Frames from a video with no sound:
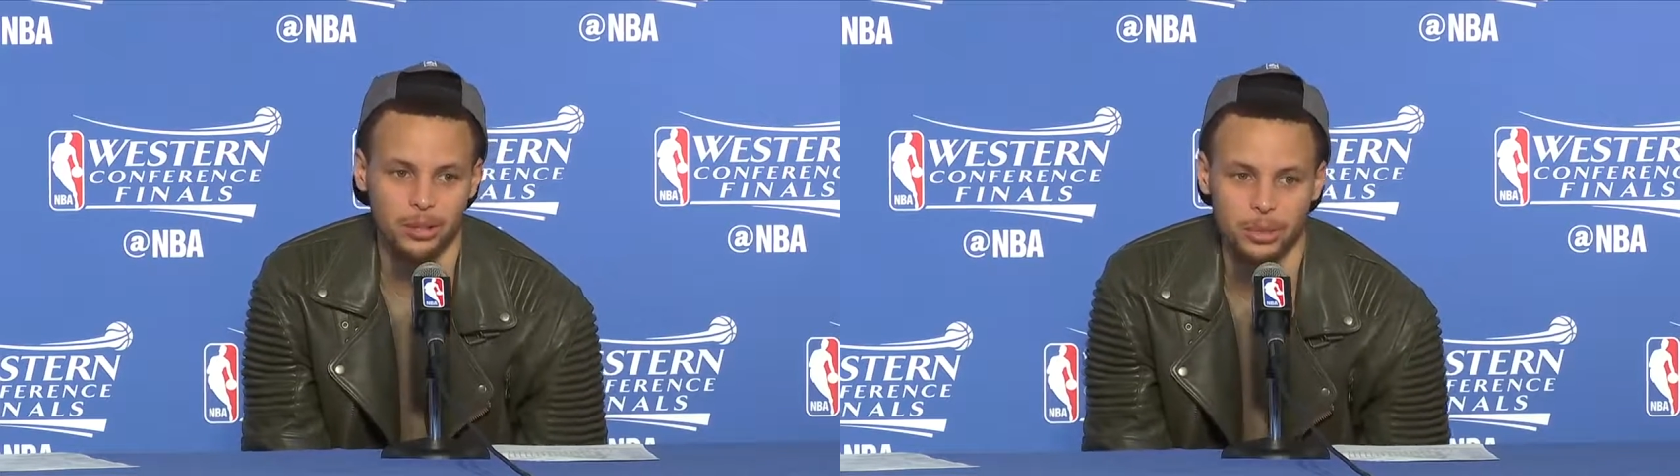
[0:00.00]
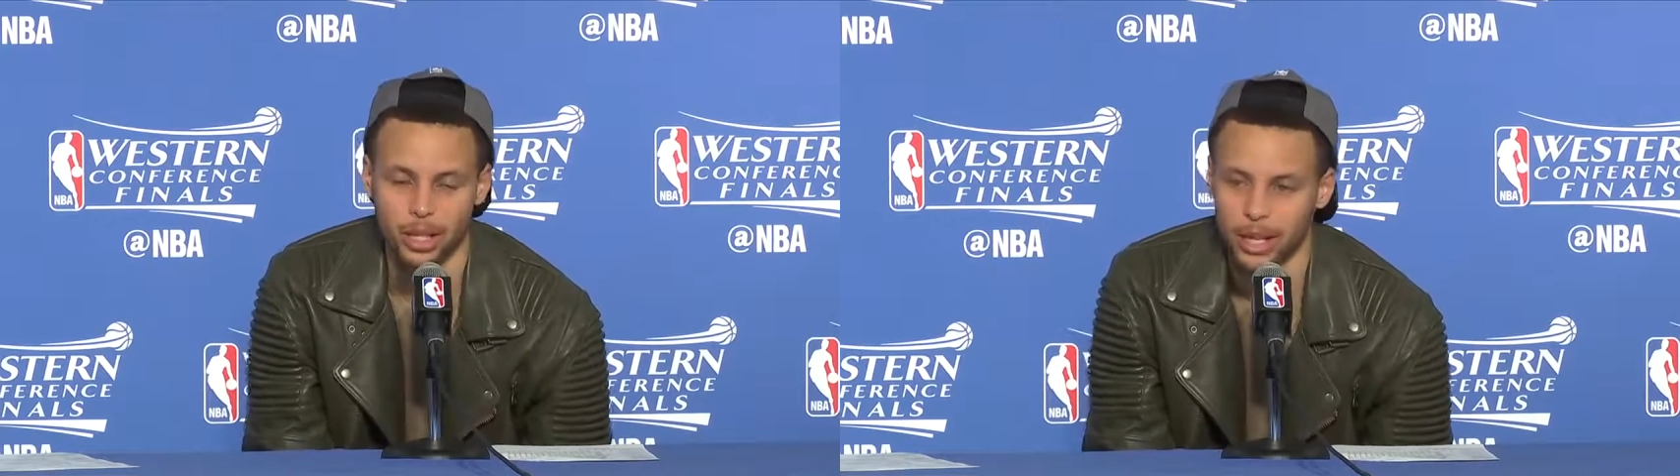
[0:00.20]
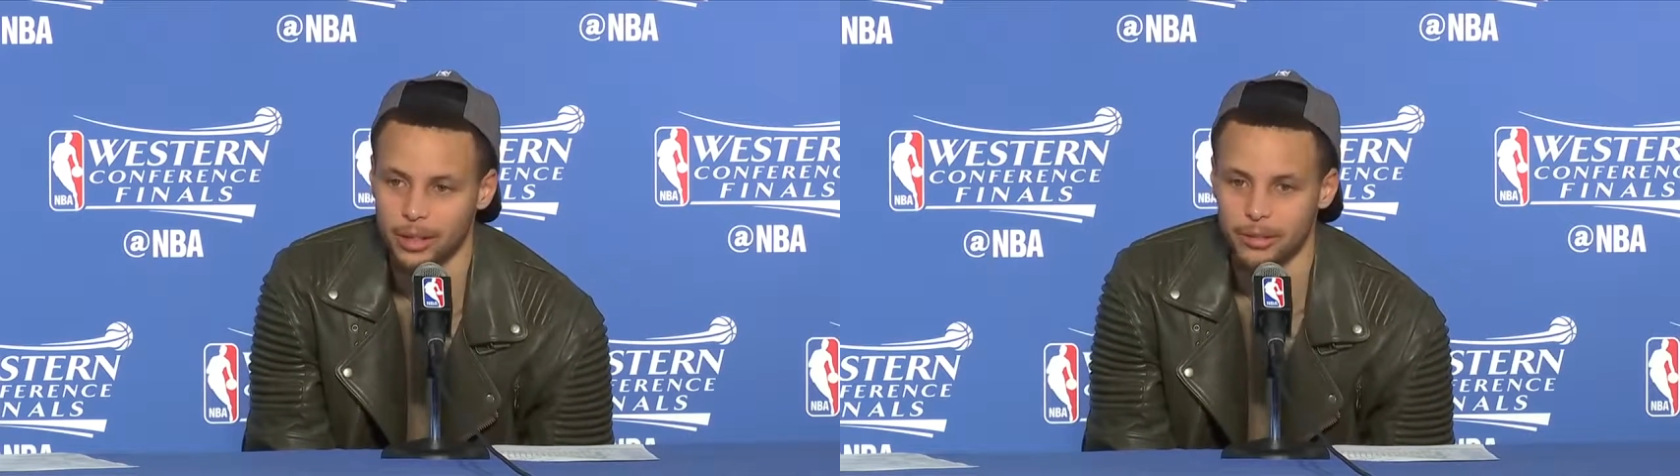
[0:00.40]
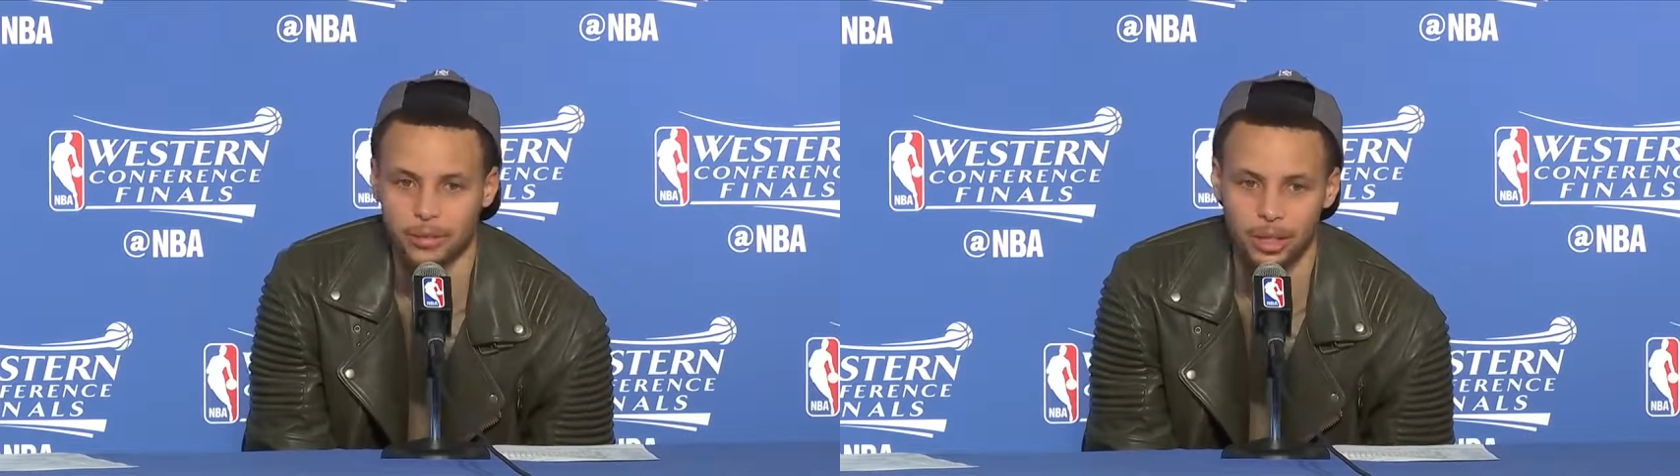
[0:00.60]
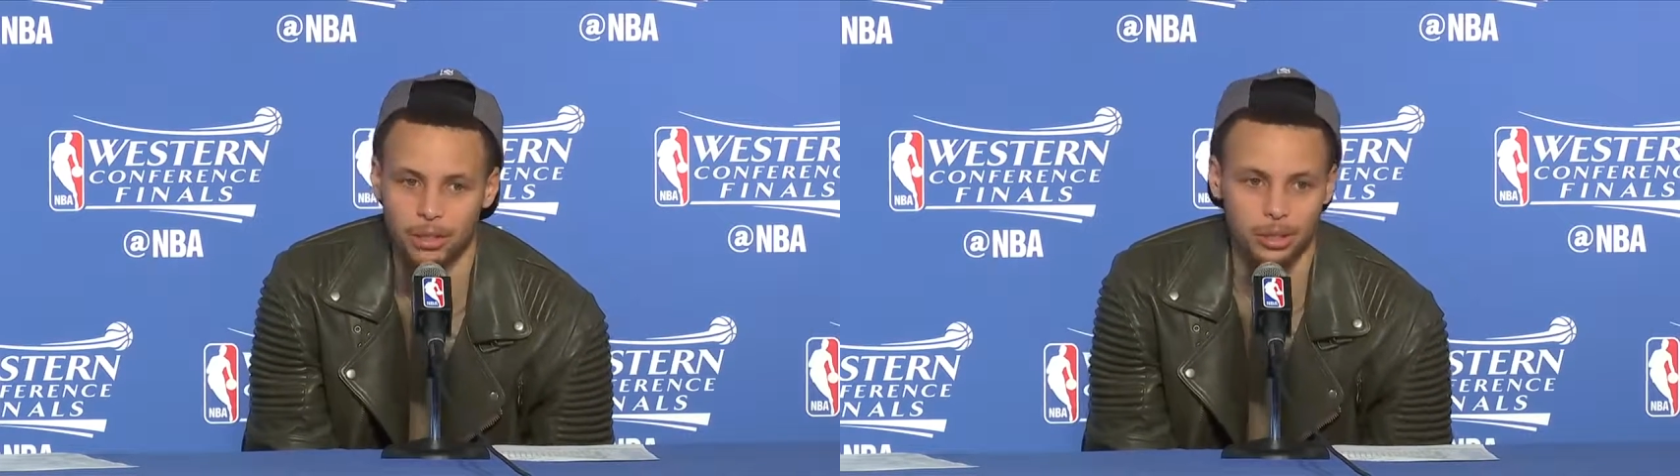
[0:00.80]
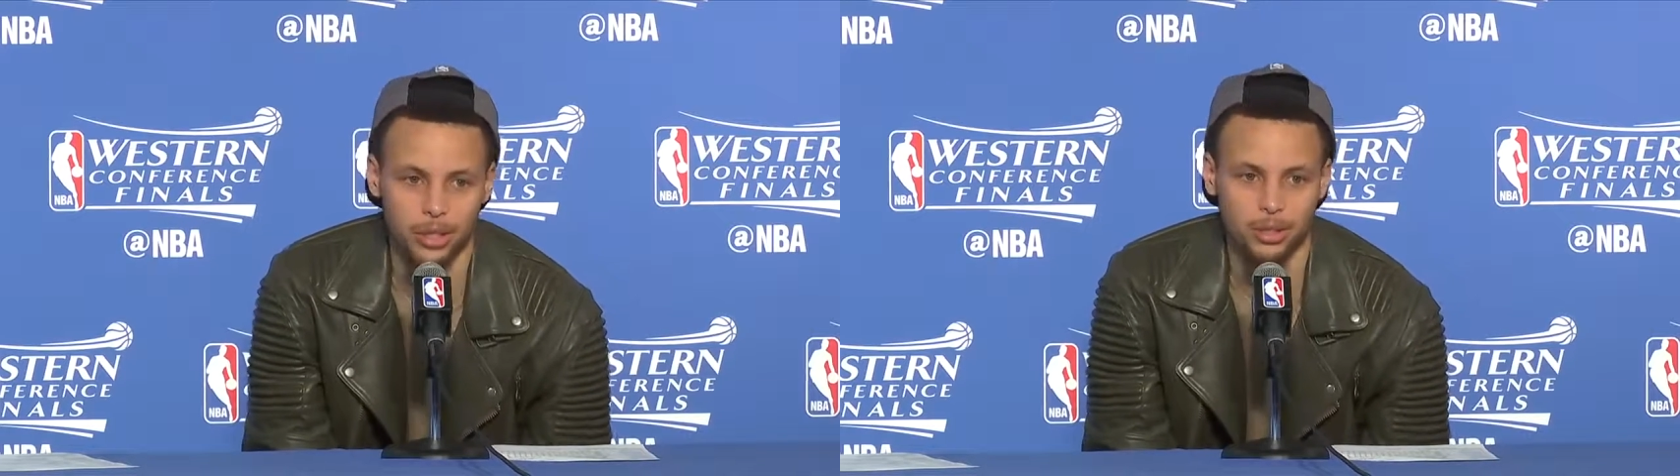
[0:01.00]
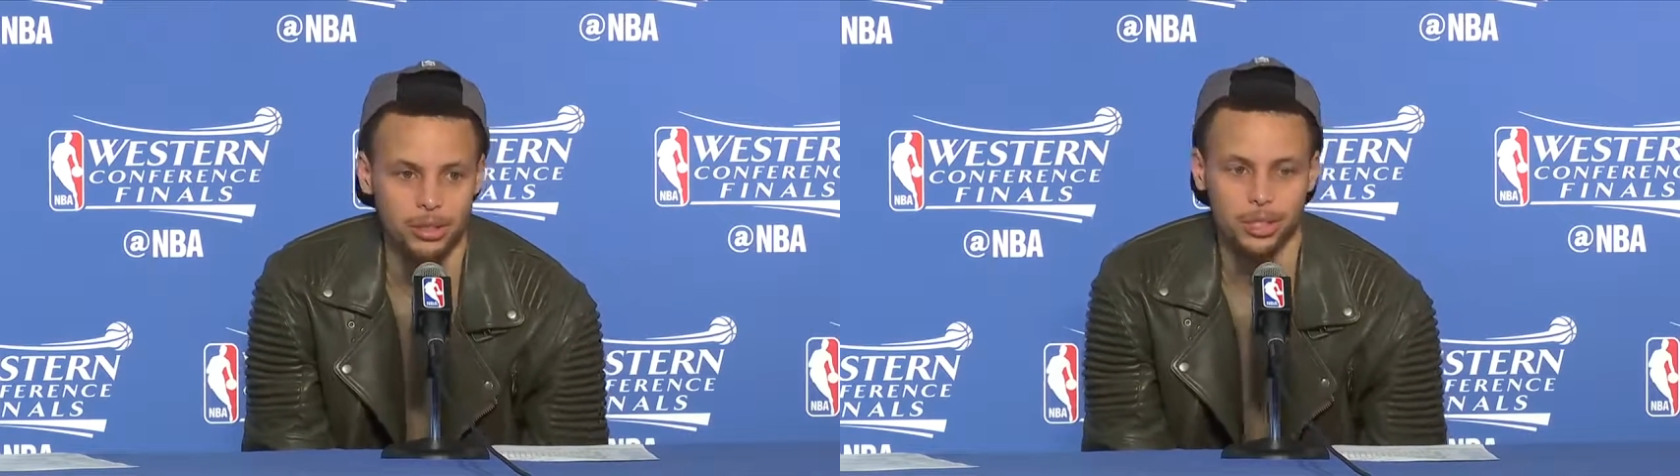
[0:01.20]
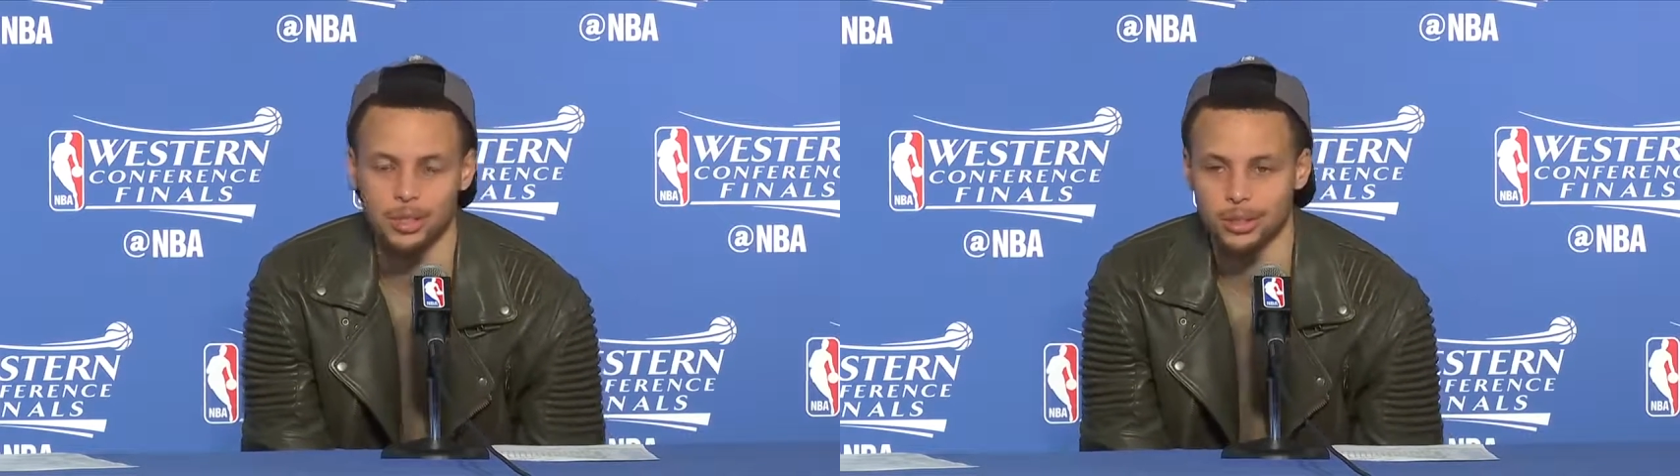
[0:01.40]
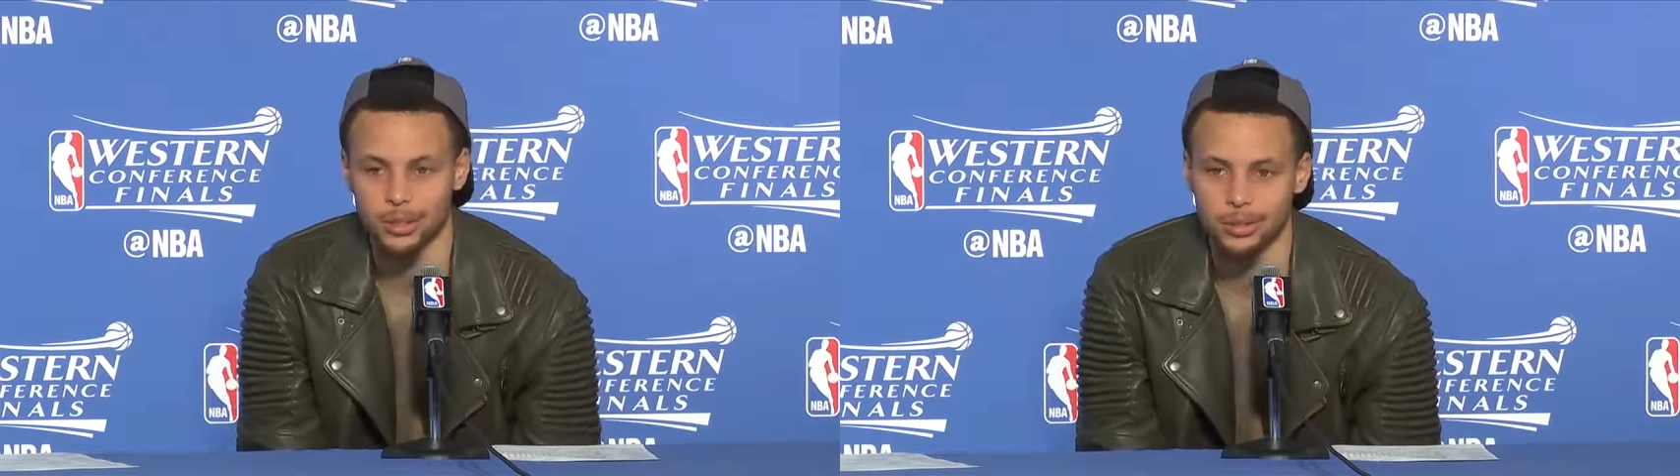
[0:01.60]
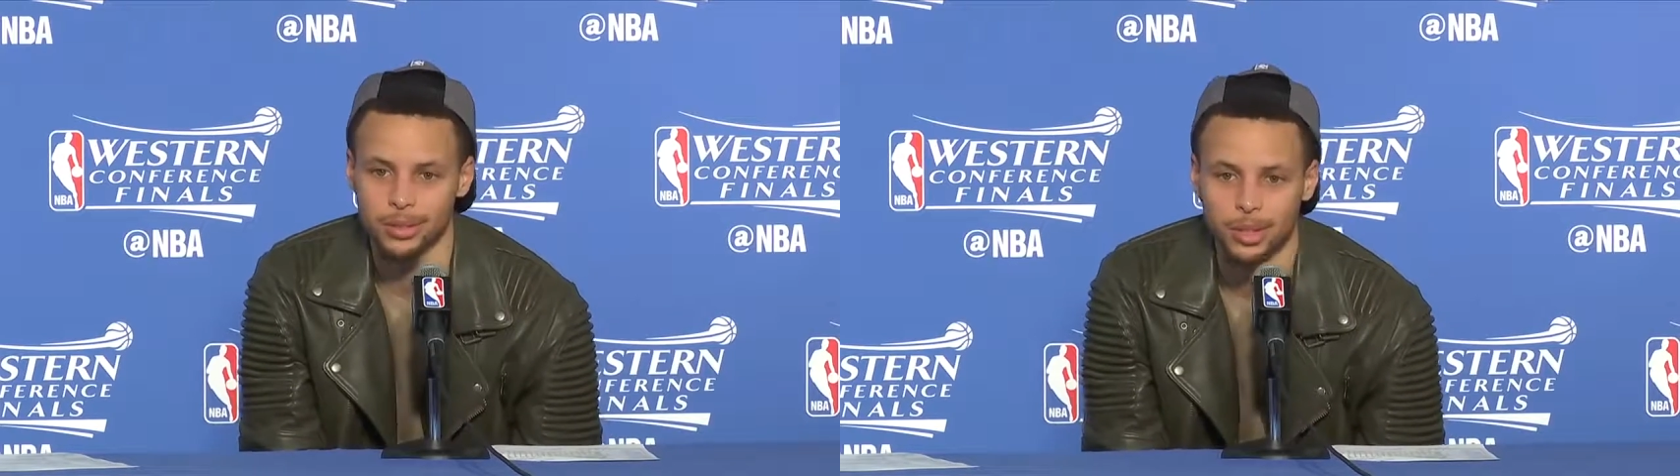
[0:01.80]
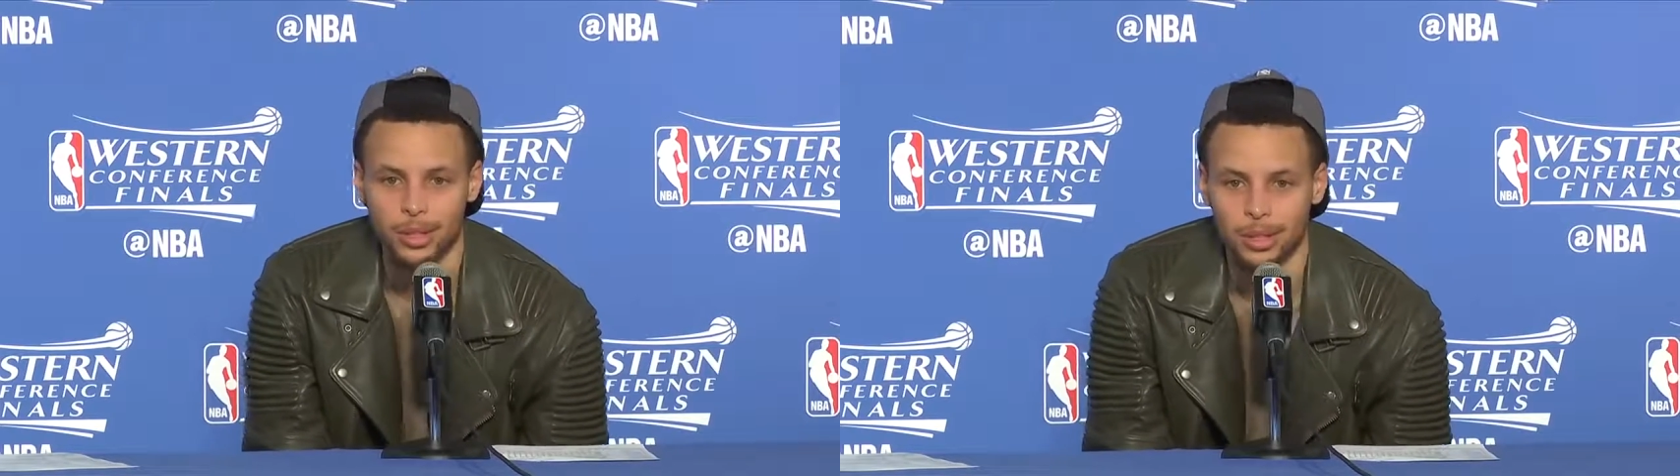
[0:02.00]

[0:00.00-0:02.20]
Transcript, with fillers: and we have all regular season and